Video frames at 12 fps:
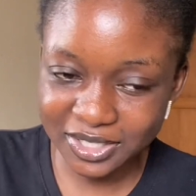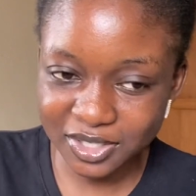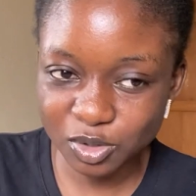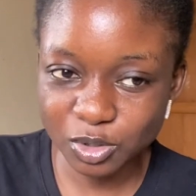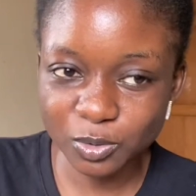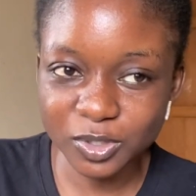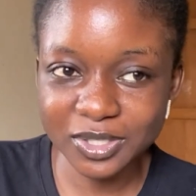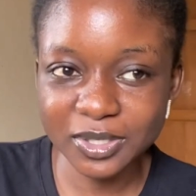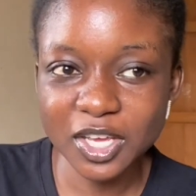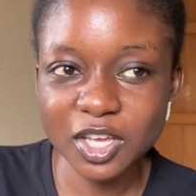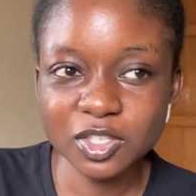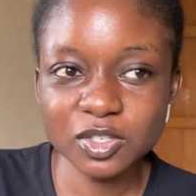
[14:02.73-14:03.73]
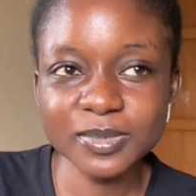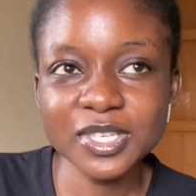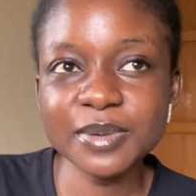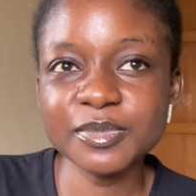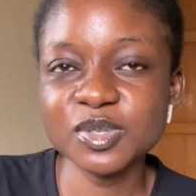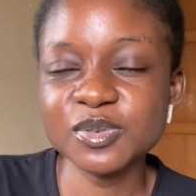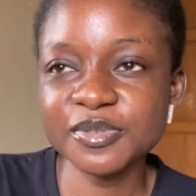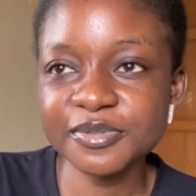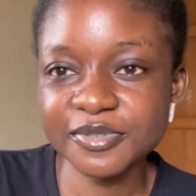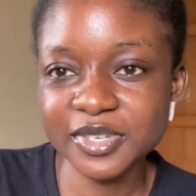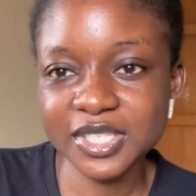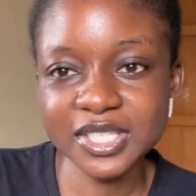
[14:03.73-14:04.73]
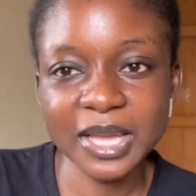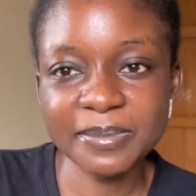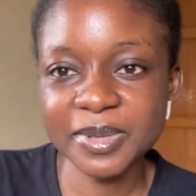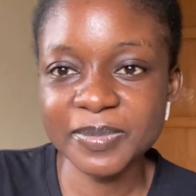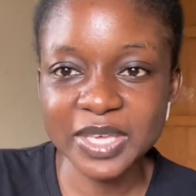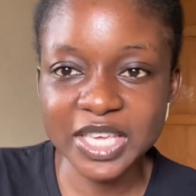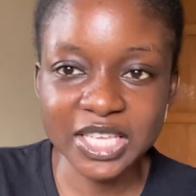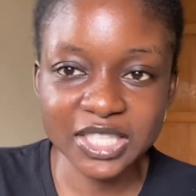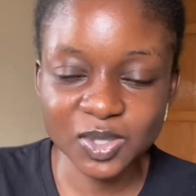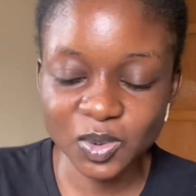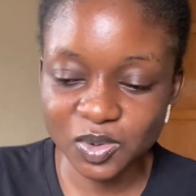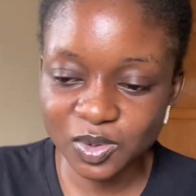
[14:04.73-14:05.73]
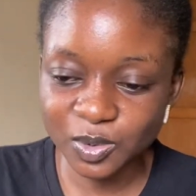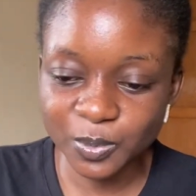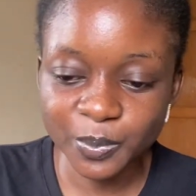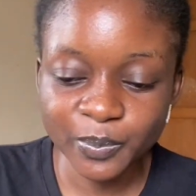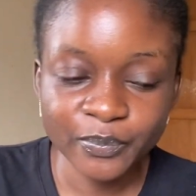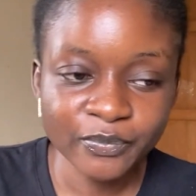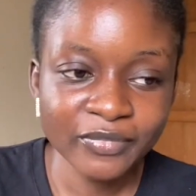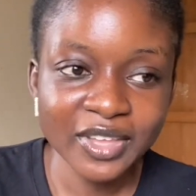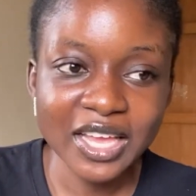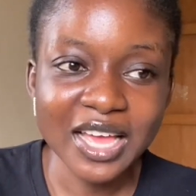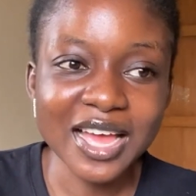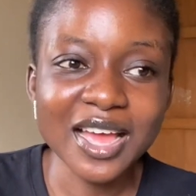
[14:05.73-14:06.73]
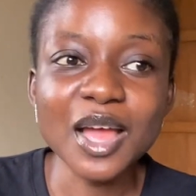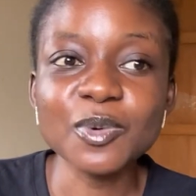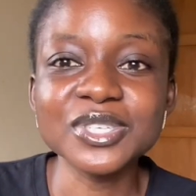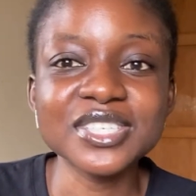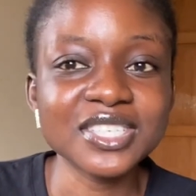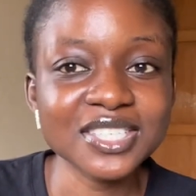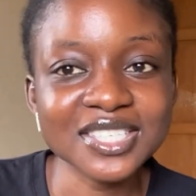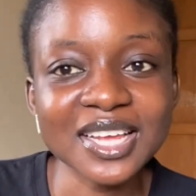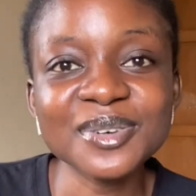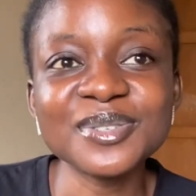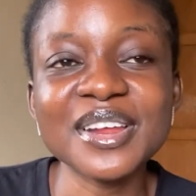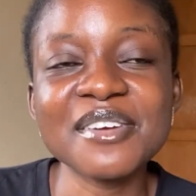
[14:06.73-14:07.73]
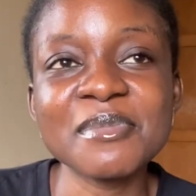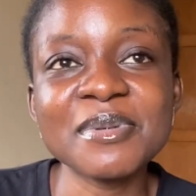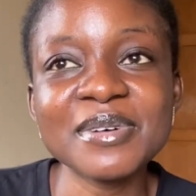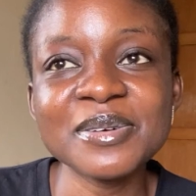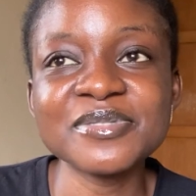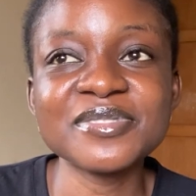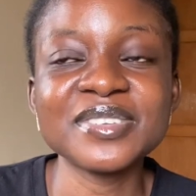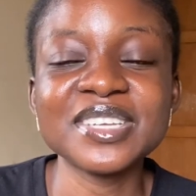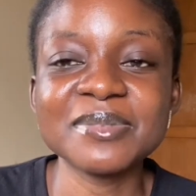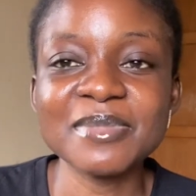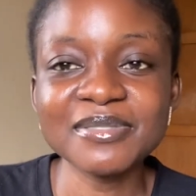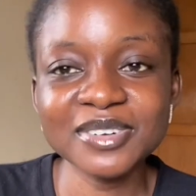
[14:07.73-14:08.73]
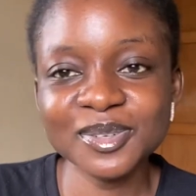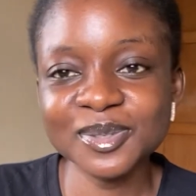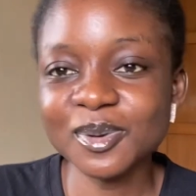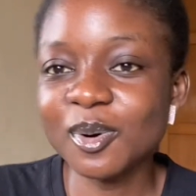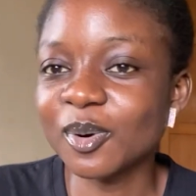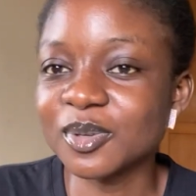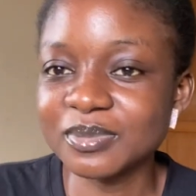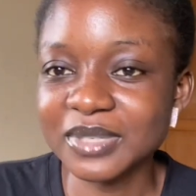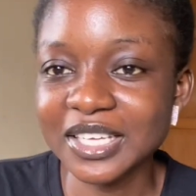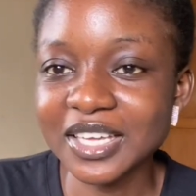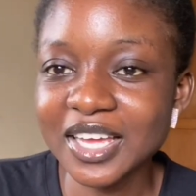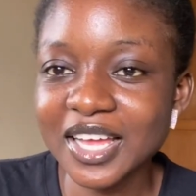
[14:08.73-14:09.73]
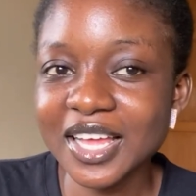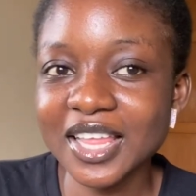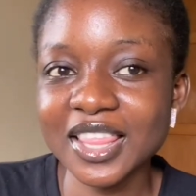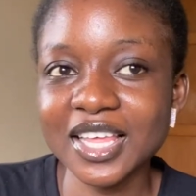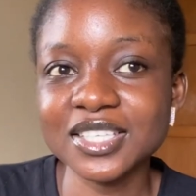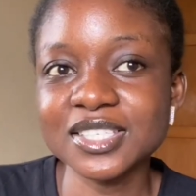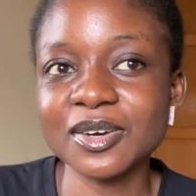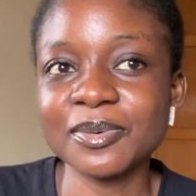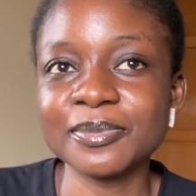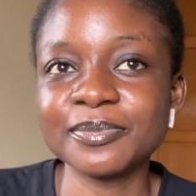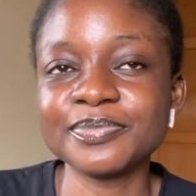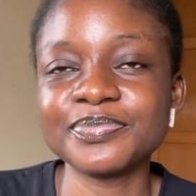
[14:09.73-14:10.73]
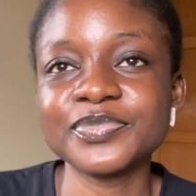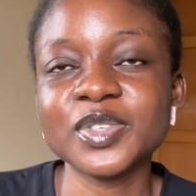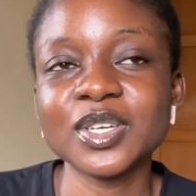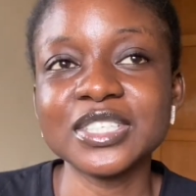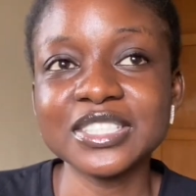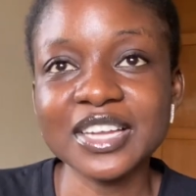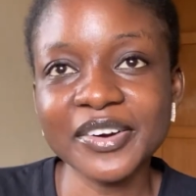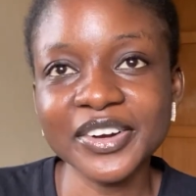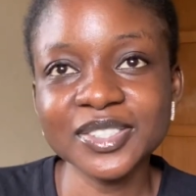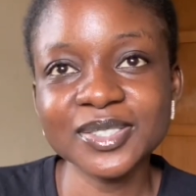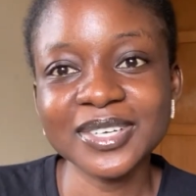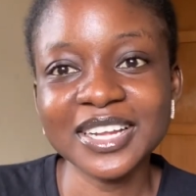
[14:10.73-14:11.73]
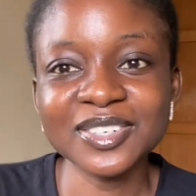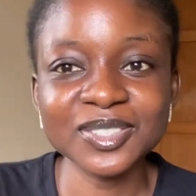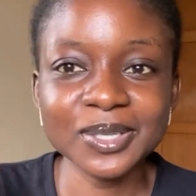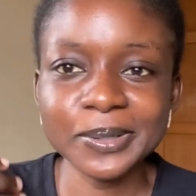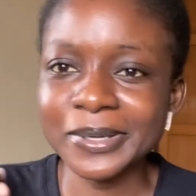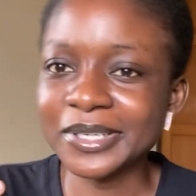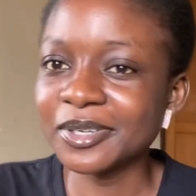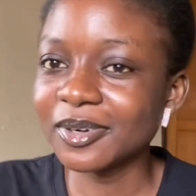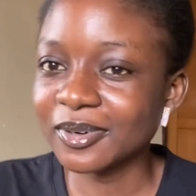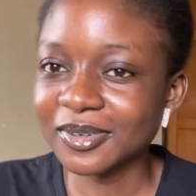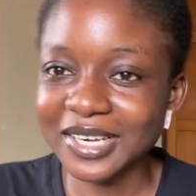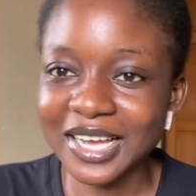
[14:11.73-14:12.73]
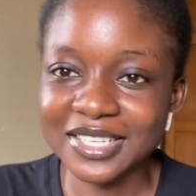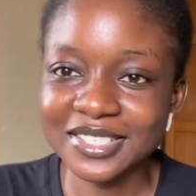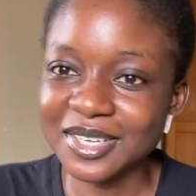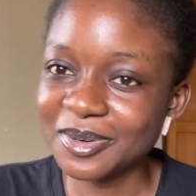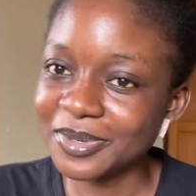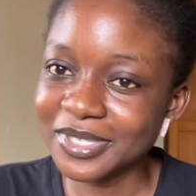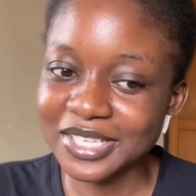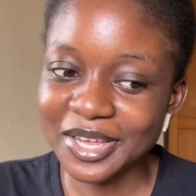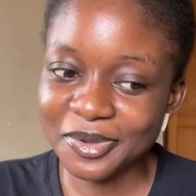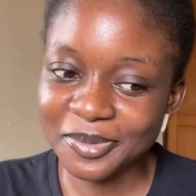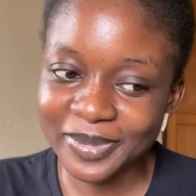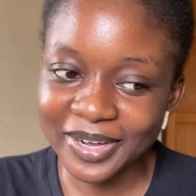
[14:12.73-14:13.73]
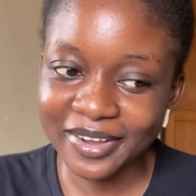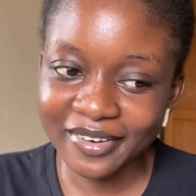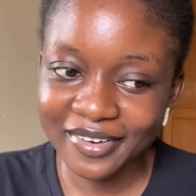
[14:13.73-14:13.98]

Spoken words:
So it was sometime between 1st and maybe 8th or so. I was in the salon. I remember vividly, Marvelous called me that the director, that Dr. Kande, called her and said, who is Ayuba?